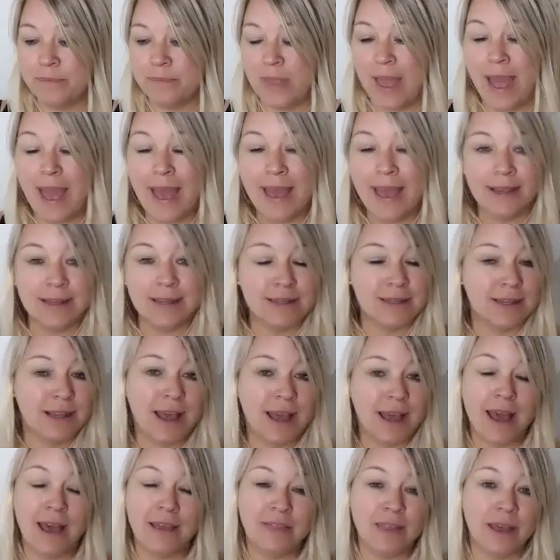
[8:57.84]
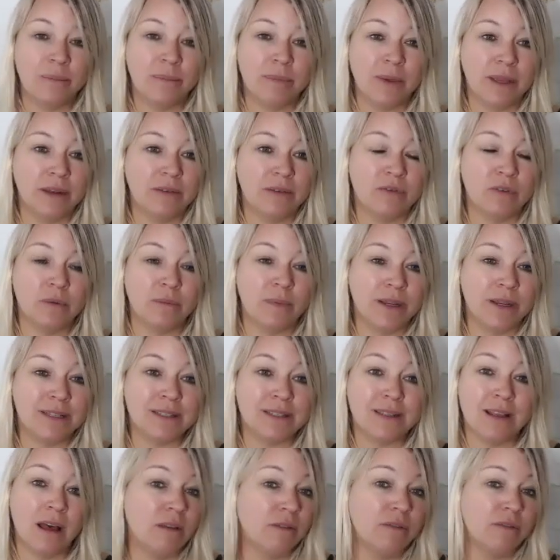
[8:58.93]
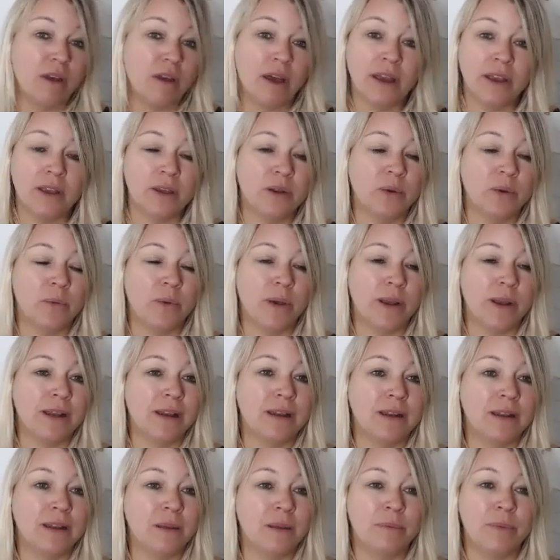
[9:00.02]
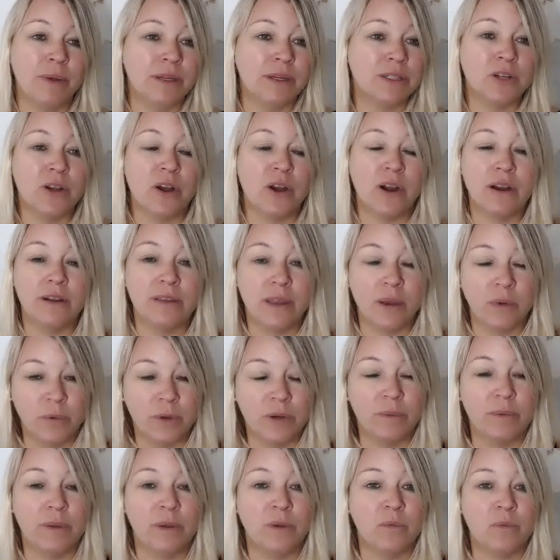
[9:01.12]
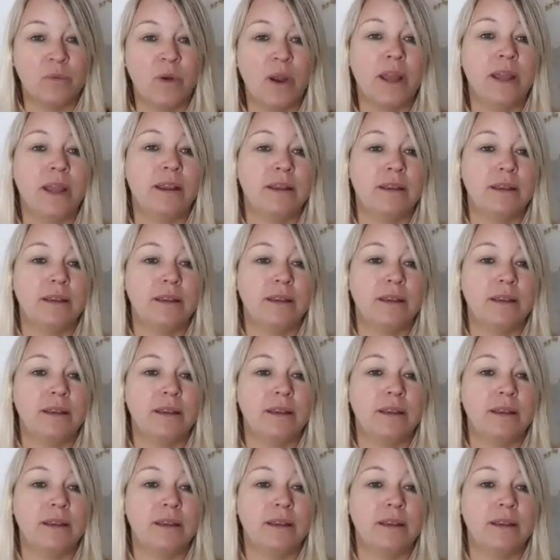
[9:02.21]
And had that been for myself, I could have went in and picked a card that would have been right,